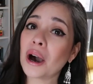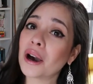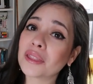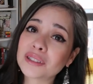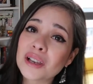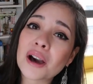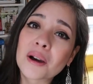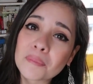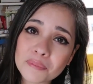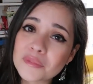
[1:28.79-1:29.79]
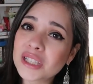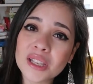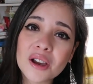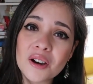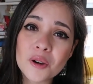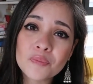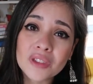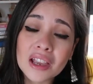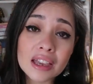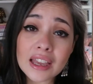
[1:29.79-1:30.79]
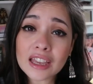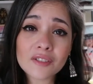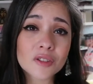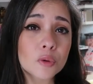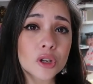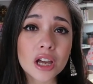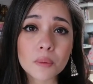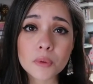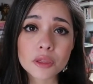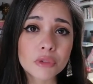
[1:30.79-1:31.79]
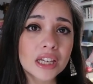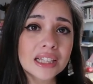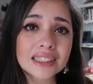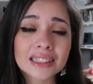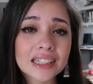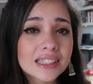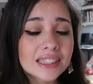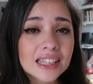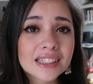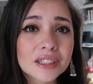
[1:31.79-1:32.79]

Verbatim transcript: on the top. So if you will come with me, let's get